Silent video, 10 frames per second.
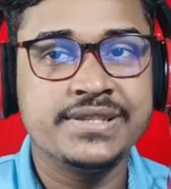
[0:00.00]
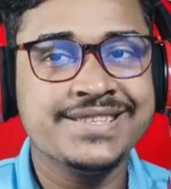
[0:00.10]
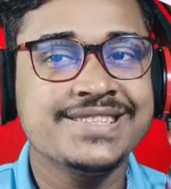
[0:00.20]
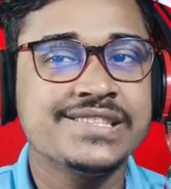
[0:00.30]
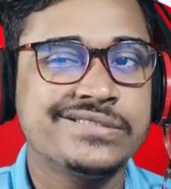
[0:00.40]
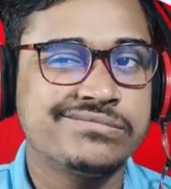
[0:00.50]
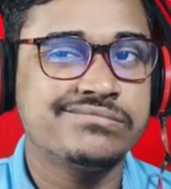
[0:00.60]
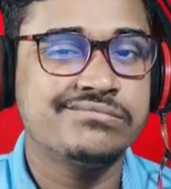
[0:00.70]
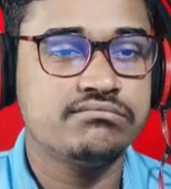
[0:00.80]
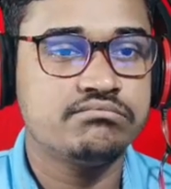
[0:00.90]
This is,
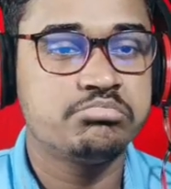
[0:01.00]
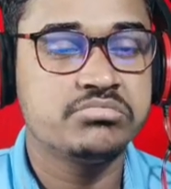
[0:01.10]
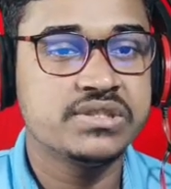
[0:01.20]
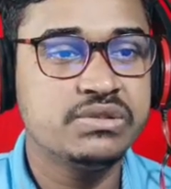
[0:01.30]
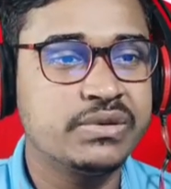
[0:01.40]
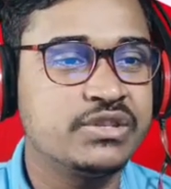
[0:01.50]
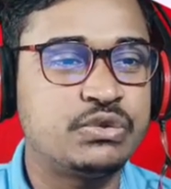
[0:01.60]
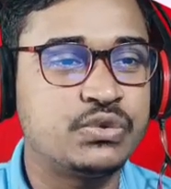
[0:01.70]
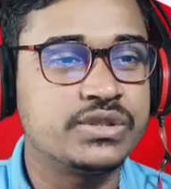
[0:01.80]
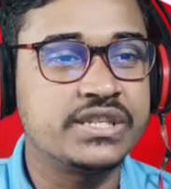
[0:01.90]
you can
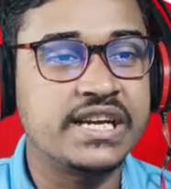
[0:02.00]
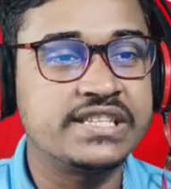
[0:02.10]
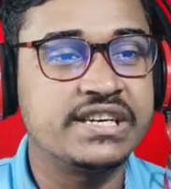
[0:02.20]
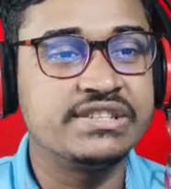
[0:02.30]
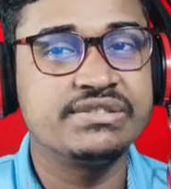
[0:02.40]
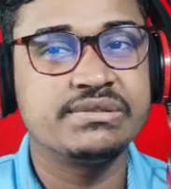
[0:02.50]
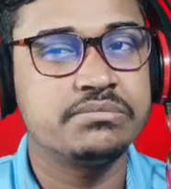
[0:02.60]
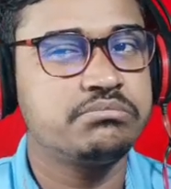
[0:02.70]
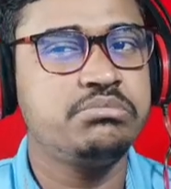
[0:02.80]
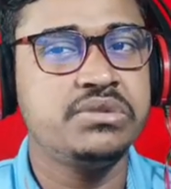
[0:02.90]
choose any others,
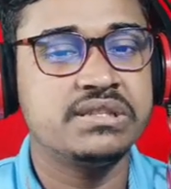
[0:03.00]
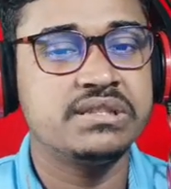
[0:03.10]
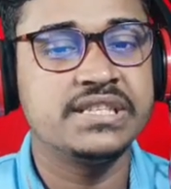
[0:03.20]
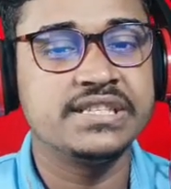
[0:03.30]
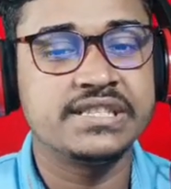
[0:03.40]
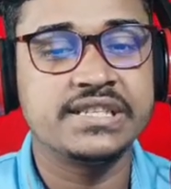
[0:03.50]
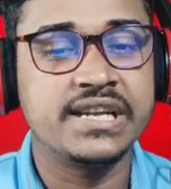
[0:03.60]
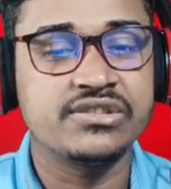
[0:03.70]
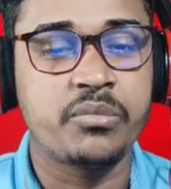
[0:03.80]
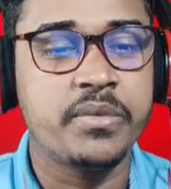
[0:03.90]
this
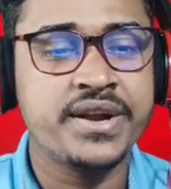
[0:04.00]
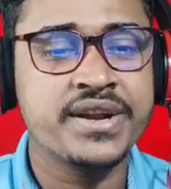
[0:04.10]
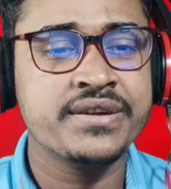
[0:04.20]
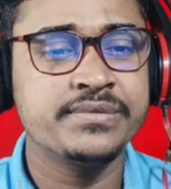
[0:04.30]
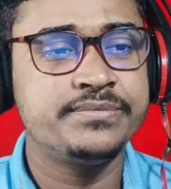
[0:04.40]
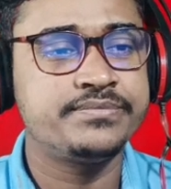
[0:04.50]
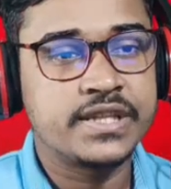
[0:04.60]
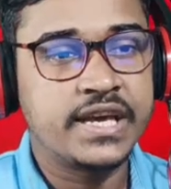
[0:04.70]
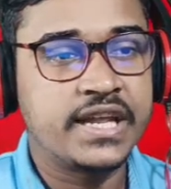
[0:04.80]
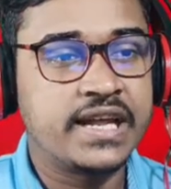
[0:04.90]
doesn't matter.
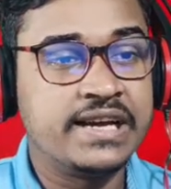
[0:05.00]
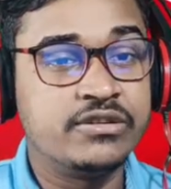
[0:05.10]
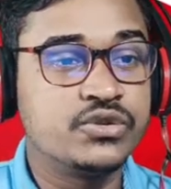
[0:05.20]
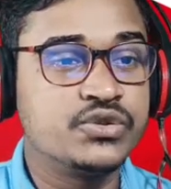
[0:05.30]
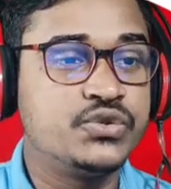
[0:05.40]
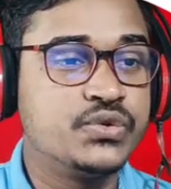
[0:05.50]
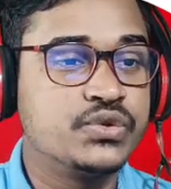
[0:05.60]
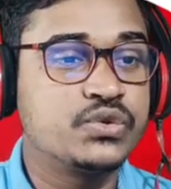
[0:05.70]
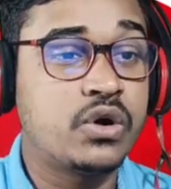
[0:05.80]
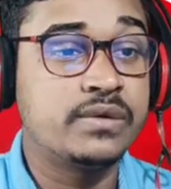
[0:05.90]
Then I want to
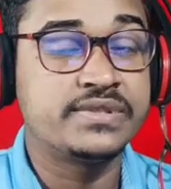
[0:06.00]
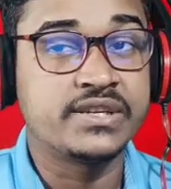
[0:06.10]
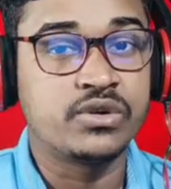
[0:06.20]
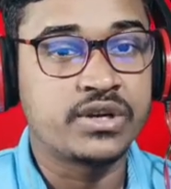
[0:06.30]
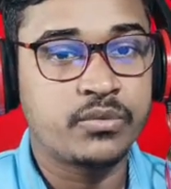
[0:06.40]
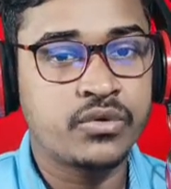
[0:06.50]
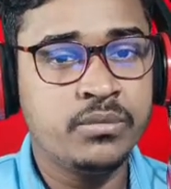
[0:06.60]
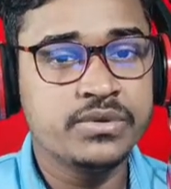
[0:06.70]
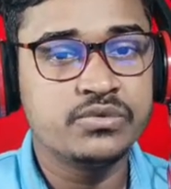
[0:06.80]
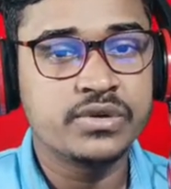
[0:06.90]
choose website contact
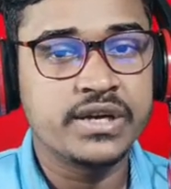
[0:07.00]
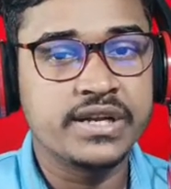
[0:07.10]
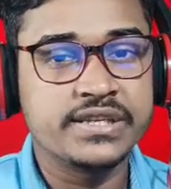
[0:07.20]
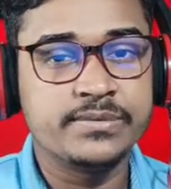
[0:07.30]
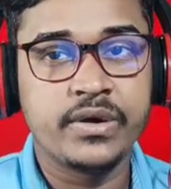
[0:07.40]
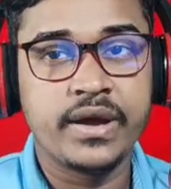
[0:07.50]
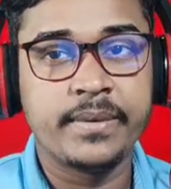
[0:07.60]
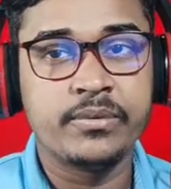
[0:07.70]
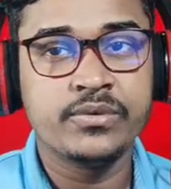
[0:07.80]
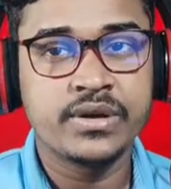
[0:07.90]
from. You can, if you
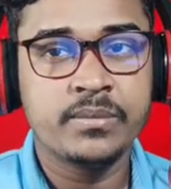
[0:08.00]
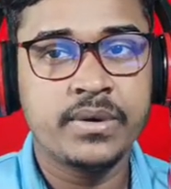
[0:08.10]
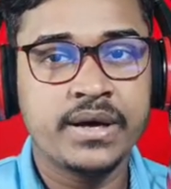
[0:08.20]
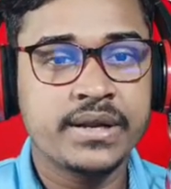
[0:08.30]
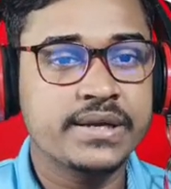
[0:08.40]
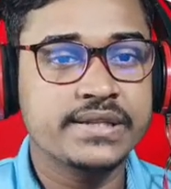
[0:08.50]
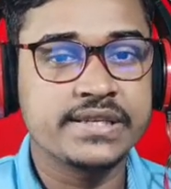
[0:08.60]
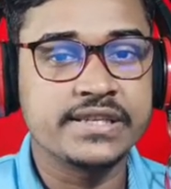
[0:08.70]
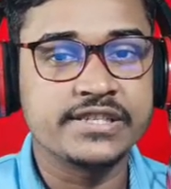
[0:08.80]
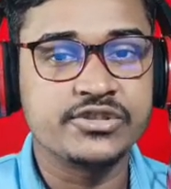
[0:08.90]
have a phone number,
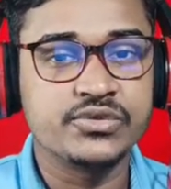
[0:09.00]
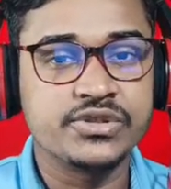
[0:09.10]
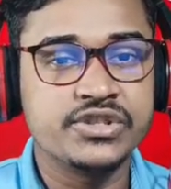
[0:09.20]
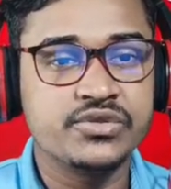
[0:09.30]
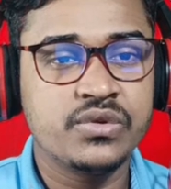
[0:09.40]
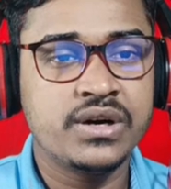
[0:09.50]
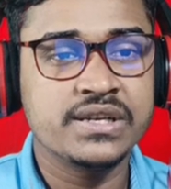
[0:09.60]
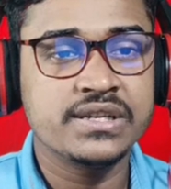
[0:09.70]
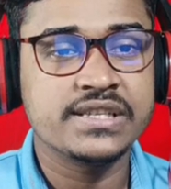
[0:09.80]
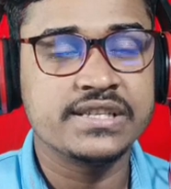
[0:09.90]
then choose this
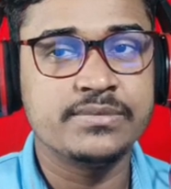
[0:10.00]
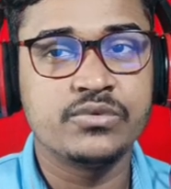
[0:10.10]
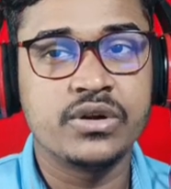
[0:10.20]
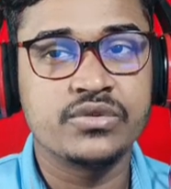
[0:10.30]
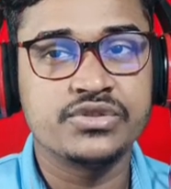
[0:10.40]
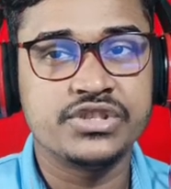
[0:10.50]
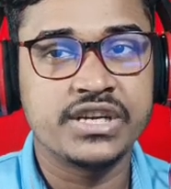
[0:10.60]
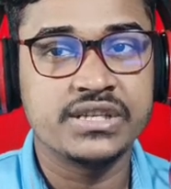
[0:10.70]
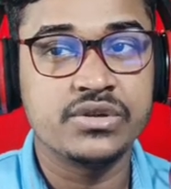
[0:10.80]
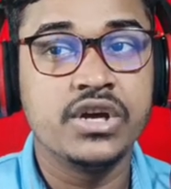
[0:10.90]
one. Then if you want to
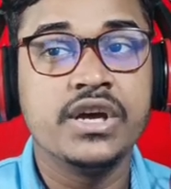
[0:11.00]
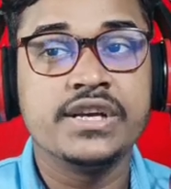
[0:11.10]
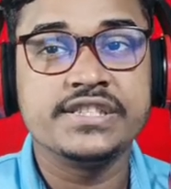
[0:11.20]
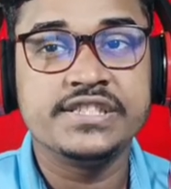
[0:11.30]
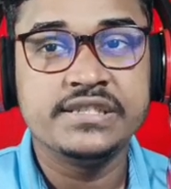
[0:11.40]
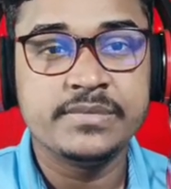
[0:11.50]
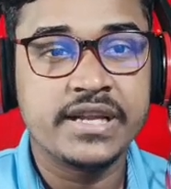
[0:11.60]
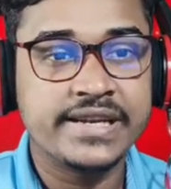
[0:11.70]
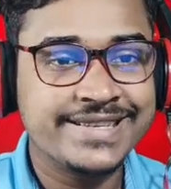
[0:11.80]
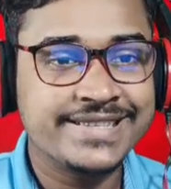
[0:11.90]
share your
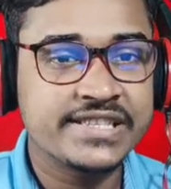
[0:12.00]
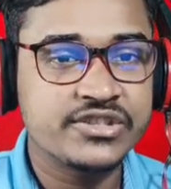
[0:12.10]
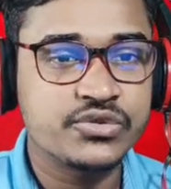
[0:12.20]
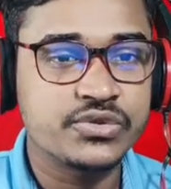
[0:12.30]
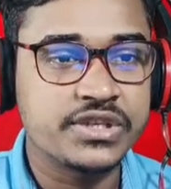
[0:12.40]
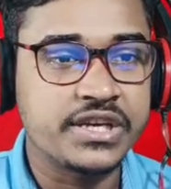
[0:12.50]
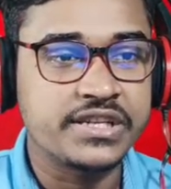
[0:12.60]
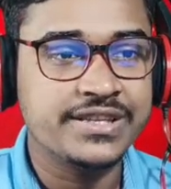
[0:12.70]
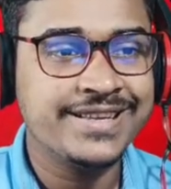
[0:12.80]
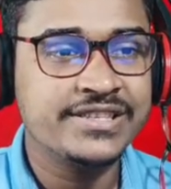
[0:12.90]
Gmail address, then choose
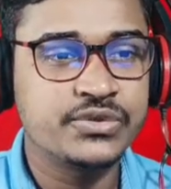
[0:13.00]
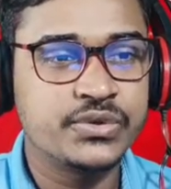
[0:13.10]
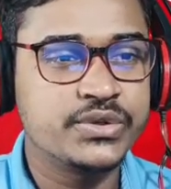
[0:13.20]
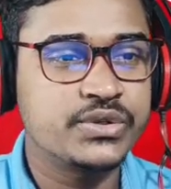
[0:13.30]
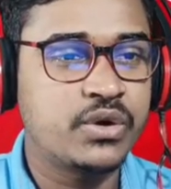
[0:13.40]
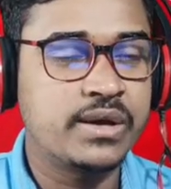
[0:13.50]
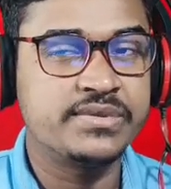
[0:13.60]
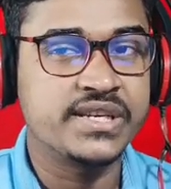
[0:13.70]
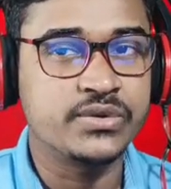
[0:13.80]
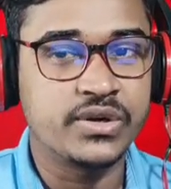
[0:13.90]
here. Then I choose
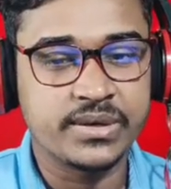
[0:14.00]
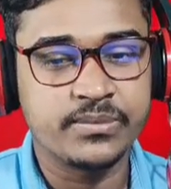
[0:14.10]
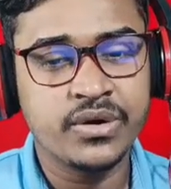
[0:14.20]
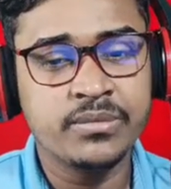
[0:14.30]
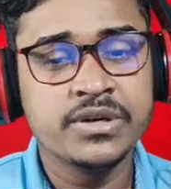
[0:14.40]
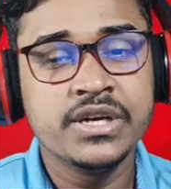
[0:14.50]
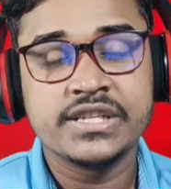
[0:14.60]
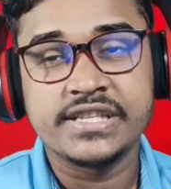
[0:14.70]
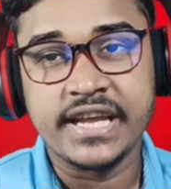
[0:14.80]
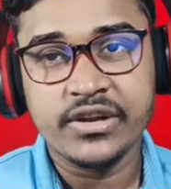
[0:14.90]
website contact from,
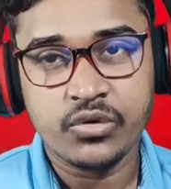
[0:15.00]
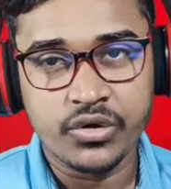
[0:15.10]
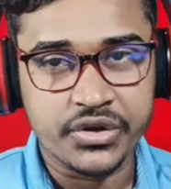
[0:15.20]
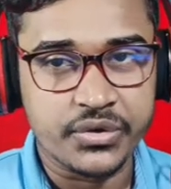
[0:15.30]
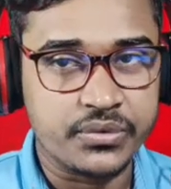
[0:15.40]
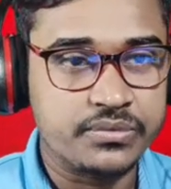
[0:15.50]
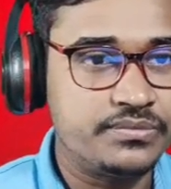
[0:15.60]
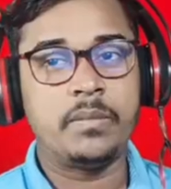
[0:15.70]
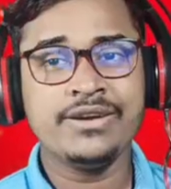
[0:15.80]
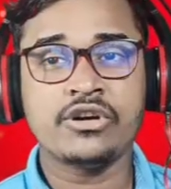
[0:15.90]
then continue.
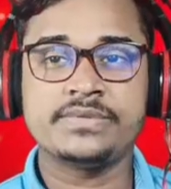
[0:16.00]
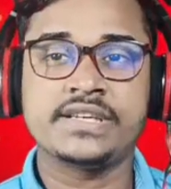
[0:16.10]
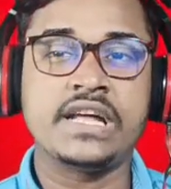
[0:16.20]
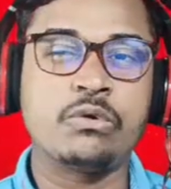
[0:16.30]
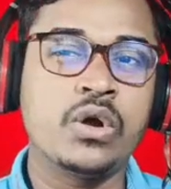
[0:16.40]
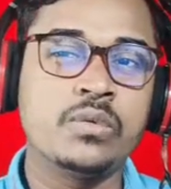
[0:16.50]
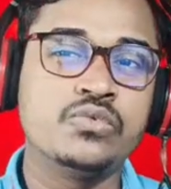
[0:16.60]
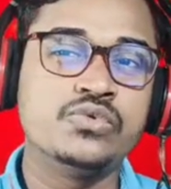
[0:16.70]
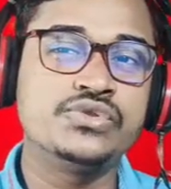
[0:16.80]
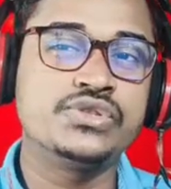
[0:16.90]
My website are
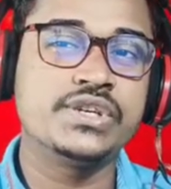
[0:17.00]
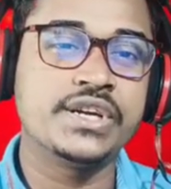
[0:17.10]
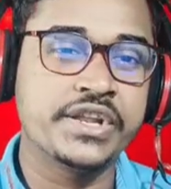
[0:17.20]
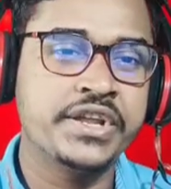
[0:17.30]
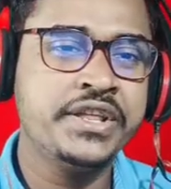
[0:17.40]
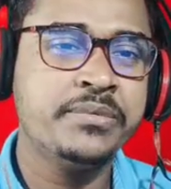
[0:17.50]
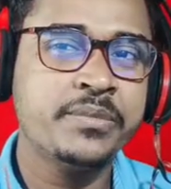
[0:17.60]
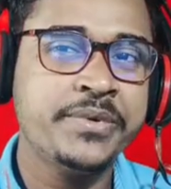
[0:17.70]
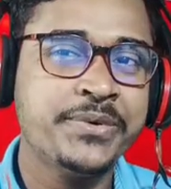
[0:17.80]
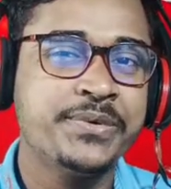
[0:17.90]
almost ready
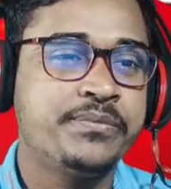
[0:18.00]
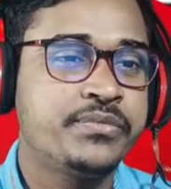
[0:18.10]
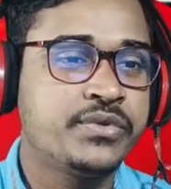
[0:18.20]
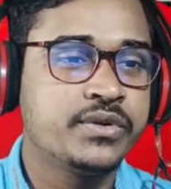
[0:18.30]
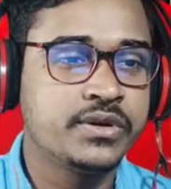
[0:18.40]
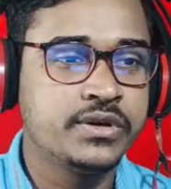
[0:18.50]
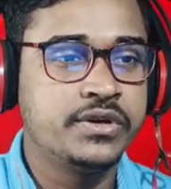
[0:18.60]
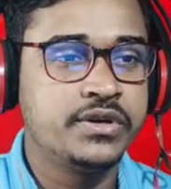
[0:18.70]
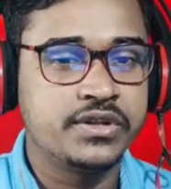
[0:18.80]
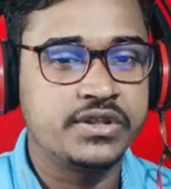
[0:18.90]
for view.
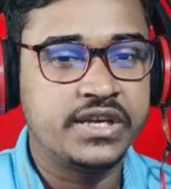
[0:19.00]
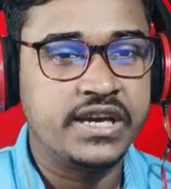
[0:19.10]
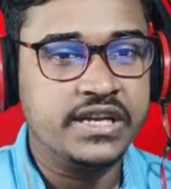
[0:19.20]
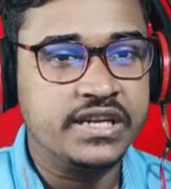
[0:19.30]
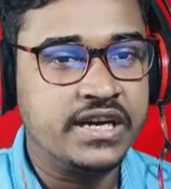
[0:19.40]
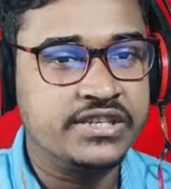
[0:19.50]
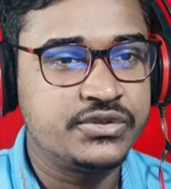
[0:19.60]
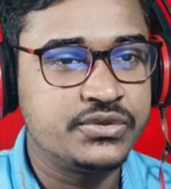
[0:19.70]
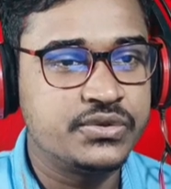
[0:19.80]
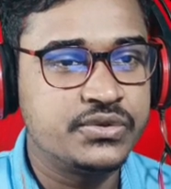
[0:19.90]
Then I
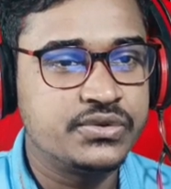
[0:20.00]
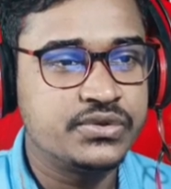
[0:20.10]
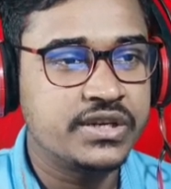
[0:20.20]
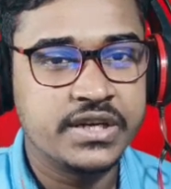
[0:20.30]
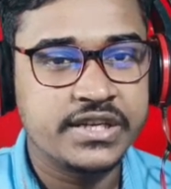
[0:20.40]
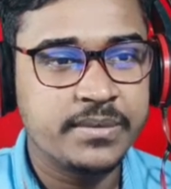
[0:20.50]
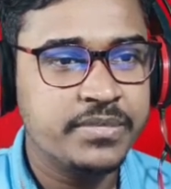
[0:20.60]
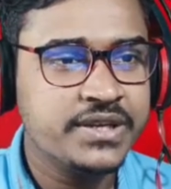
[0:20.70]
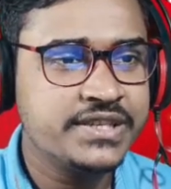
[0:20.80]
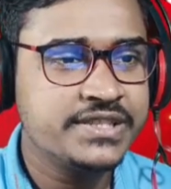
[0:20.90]
choose
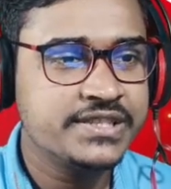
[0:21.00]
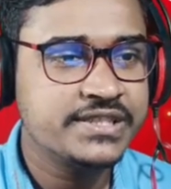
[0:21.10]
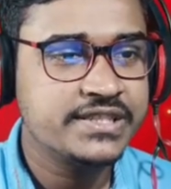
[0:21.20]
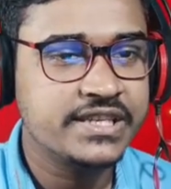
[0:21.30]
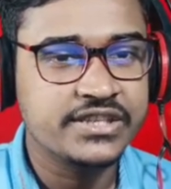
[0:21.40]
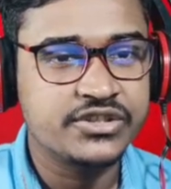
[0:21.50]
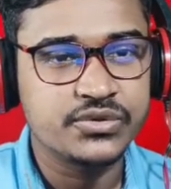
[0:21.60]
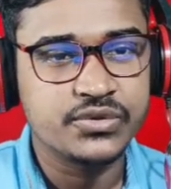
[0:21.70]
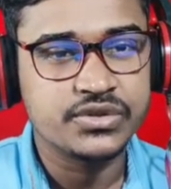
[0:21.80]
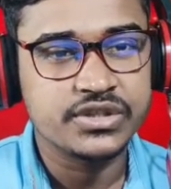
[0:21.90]
template, then I
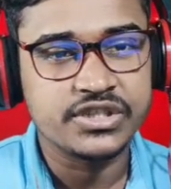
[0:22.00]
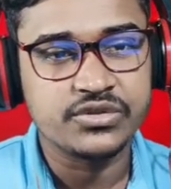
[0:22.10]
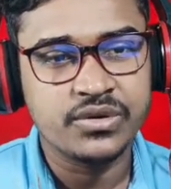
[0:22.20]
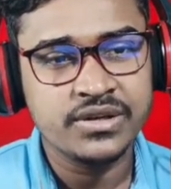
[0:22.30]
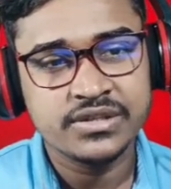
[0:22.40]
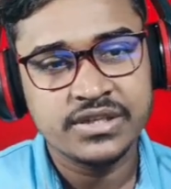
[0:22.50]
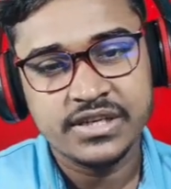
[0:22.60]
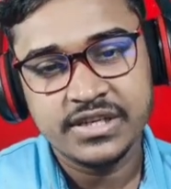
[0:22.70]
choose this one.